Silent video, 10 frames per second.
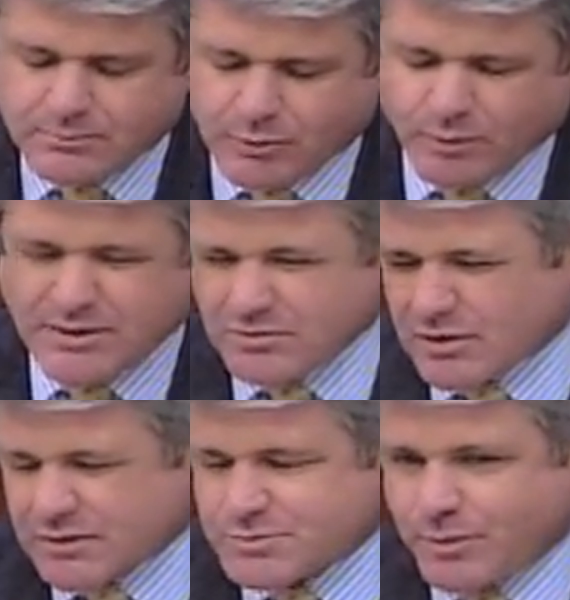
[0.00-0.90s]
we do
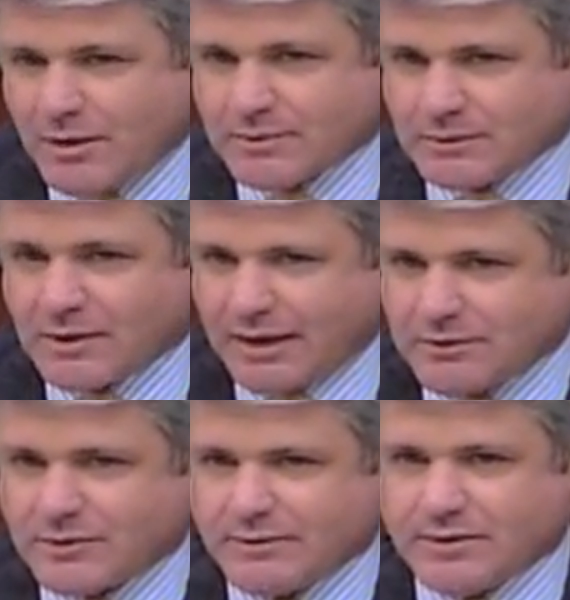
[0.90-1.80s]
know it's probably
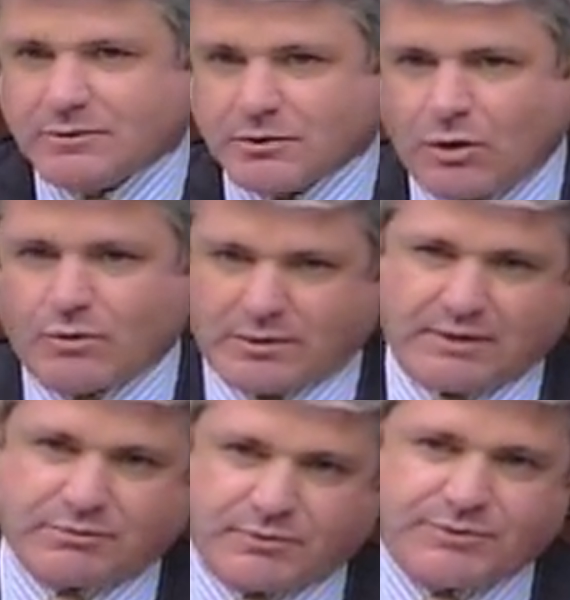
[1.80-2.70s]
likely that
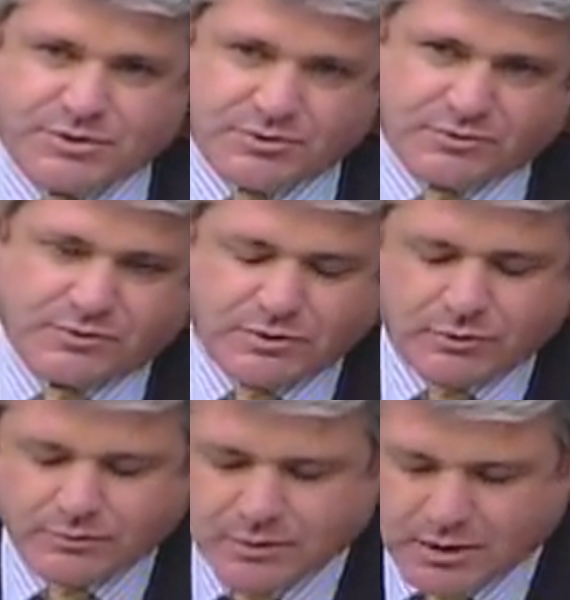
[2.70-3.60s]
lower-level officials
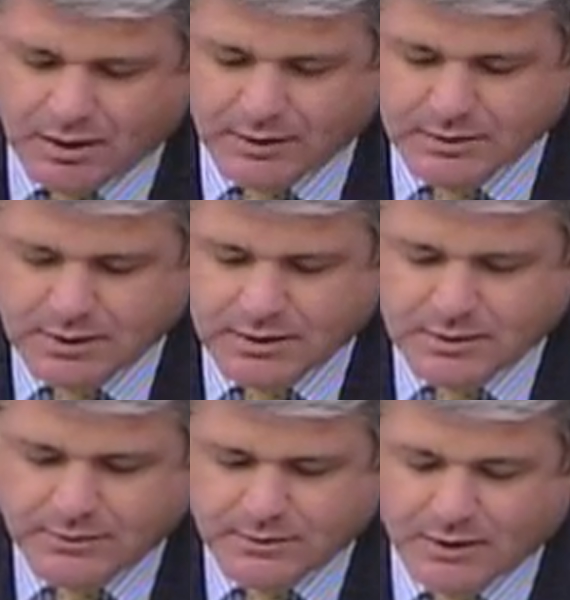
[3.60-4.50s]
knew
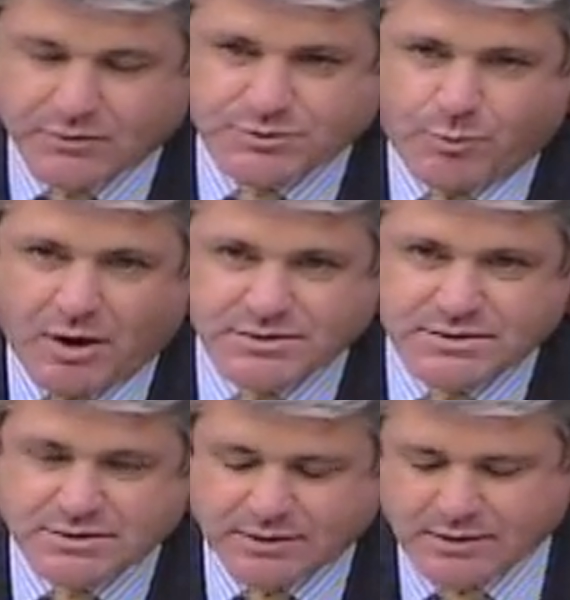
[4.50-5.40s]
of his
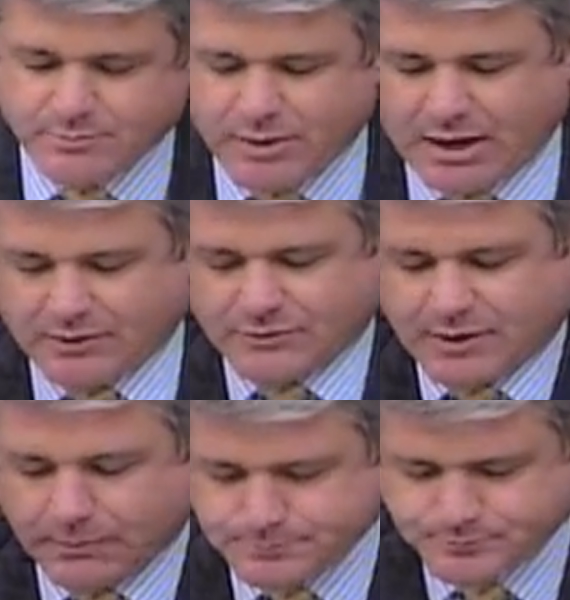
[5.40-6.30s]
presence in
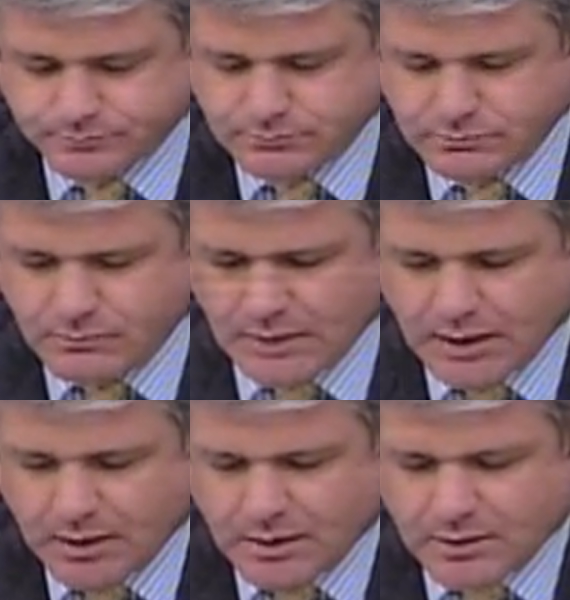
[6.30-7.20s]
Pakistan.
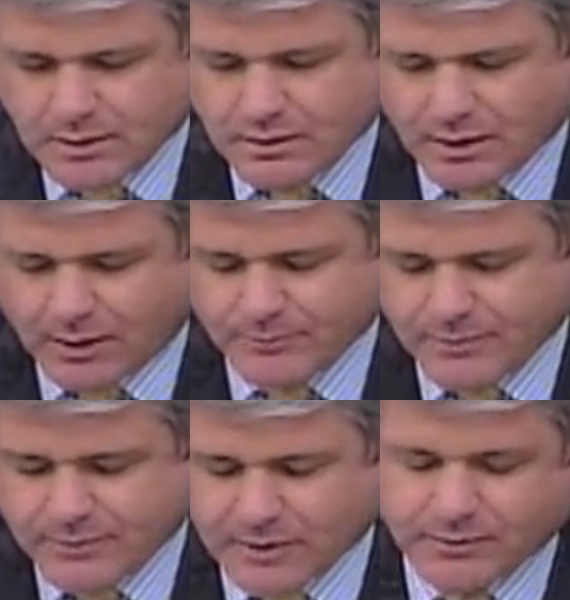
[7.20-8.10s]

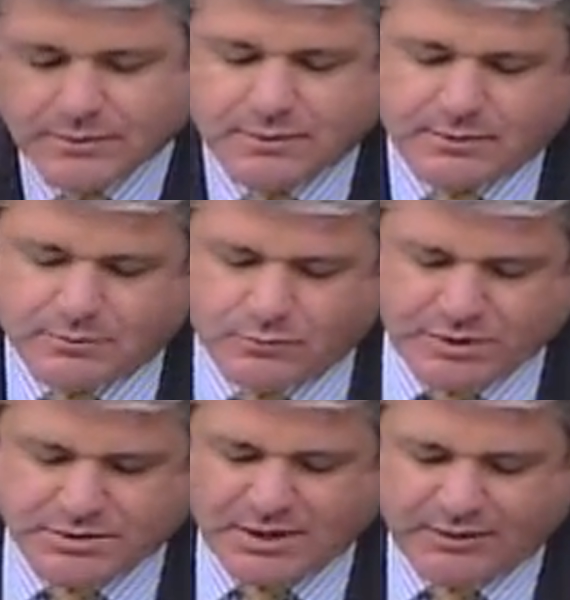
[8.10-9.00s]
Then
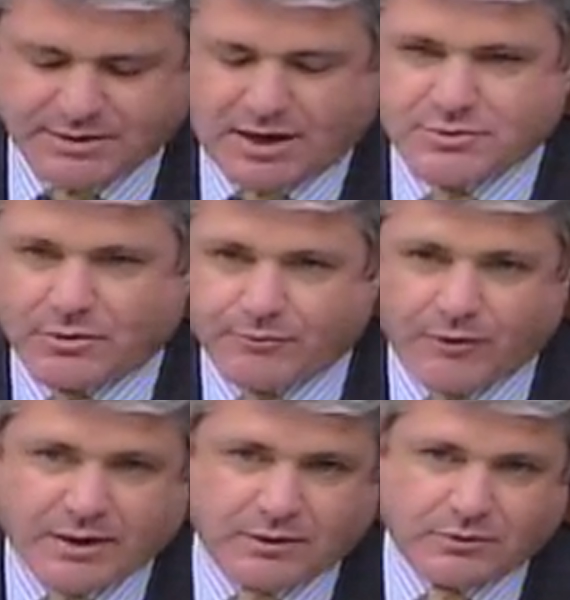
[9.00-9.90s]
we had Dr.
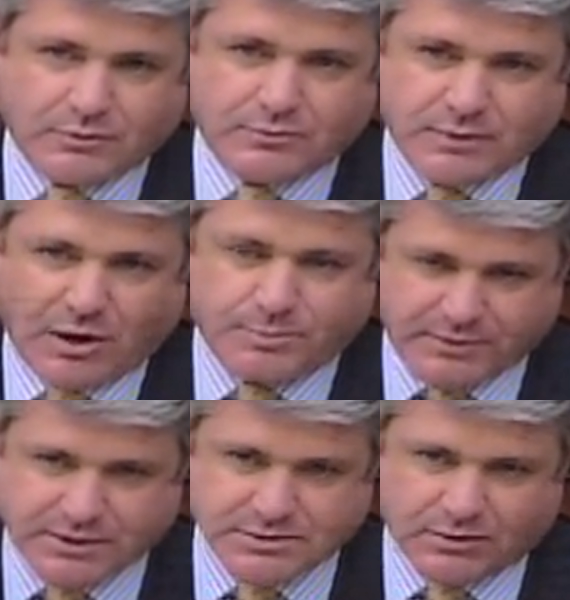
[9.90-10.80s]
Afridi, who
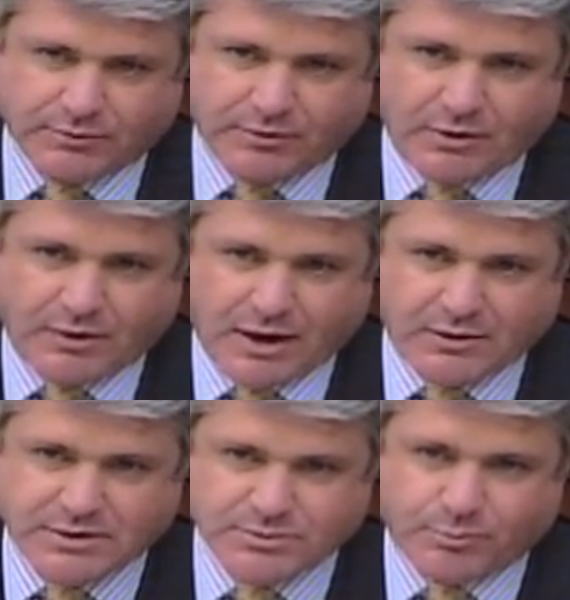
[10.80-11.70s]
helped us over there. Now
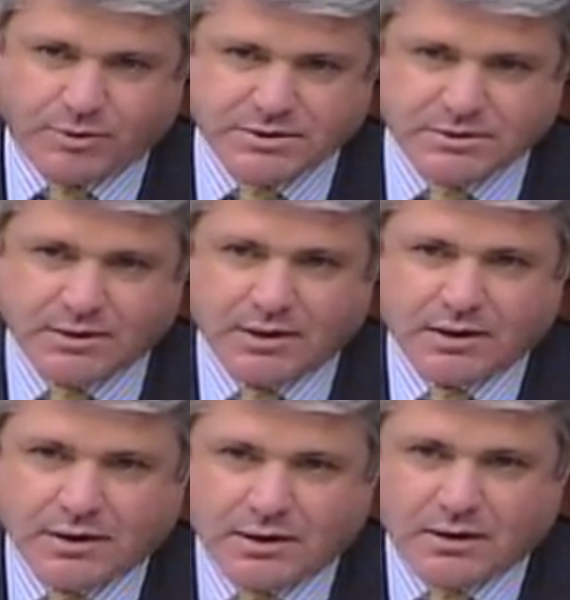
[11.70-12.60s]
he's in prison
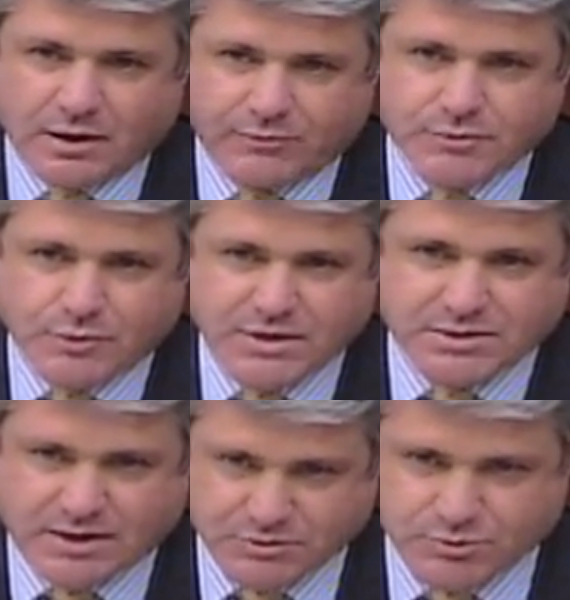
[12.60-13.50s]
for
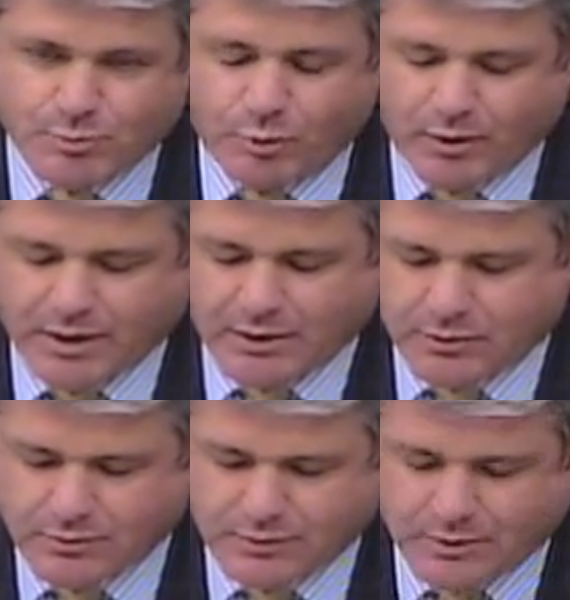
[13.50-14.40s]
treason, as was pointed out
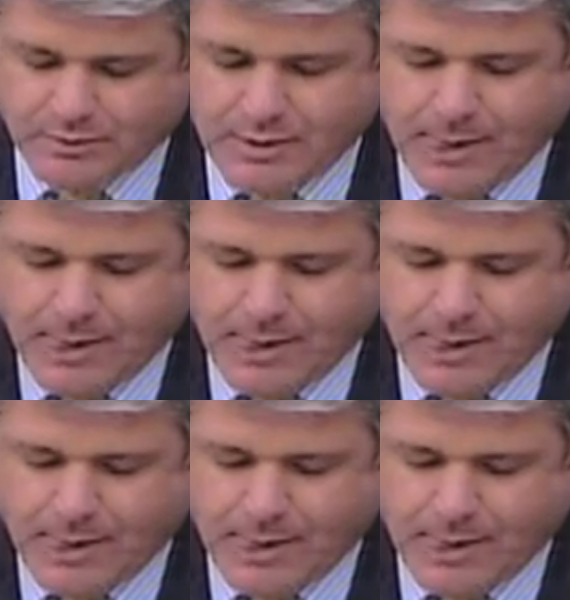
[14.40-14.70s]
earlier.